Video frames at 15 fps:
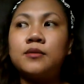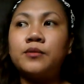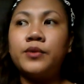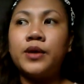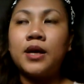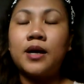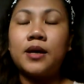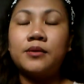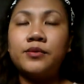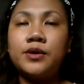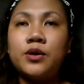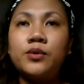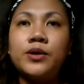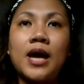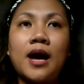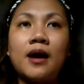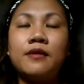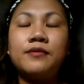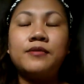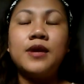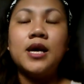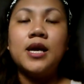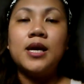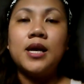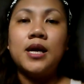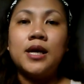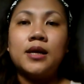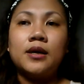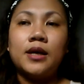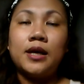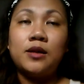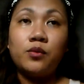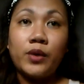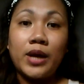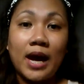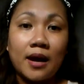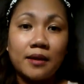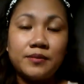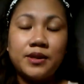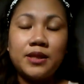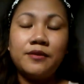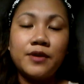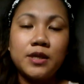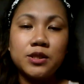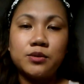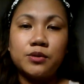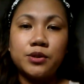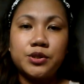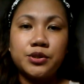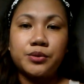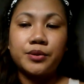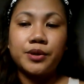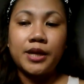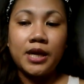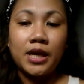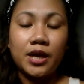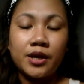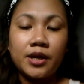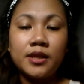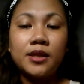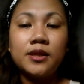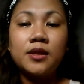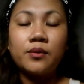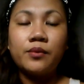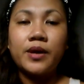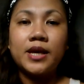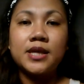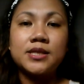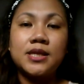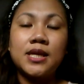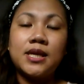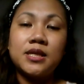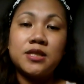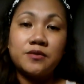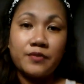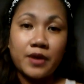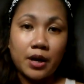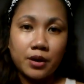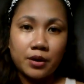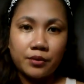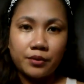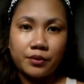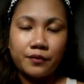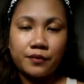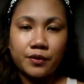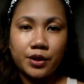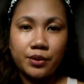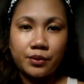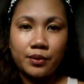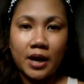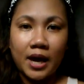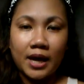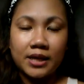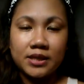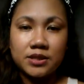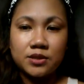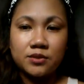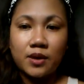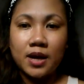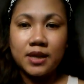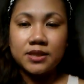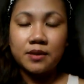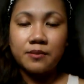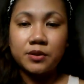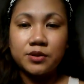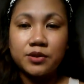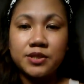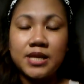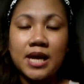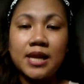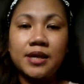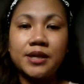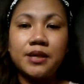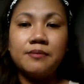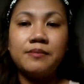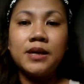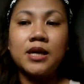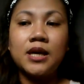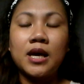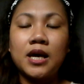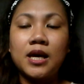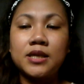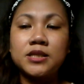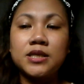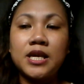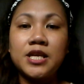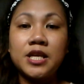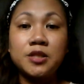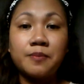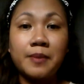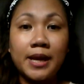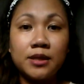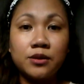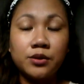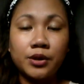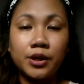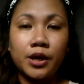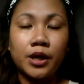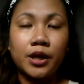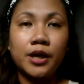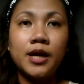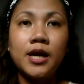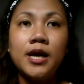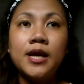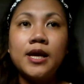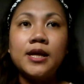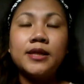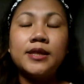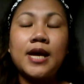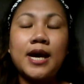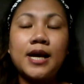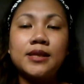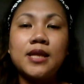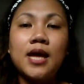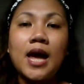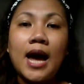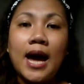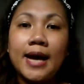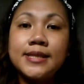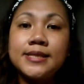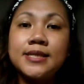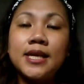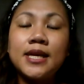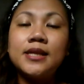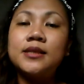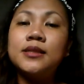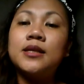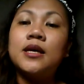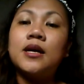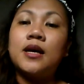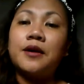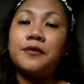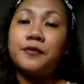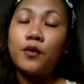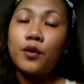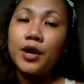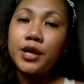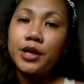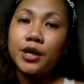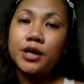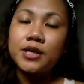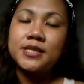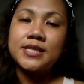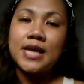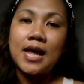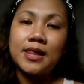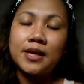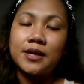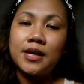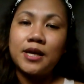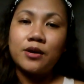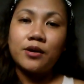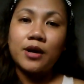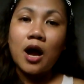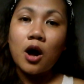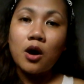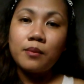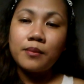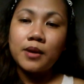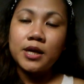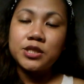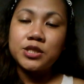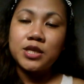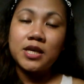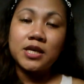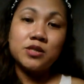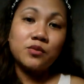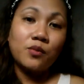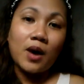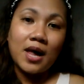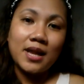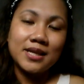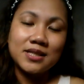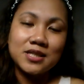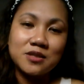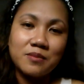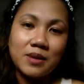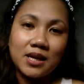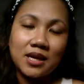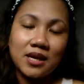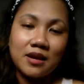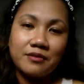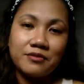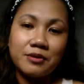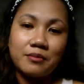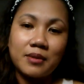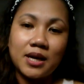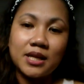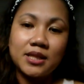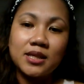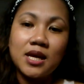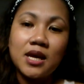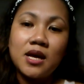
we have we don't have and we have different culture here in the west and it's very rude for you guys to ask about your salary because i explained to her that asking a foreigner's salary or how much his wallet is making every month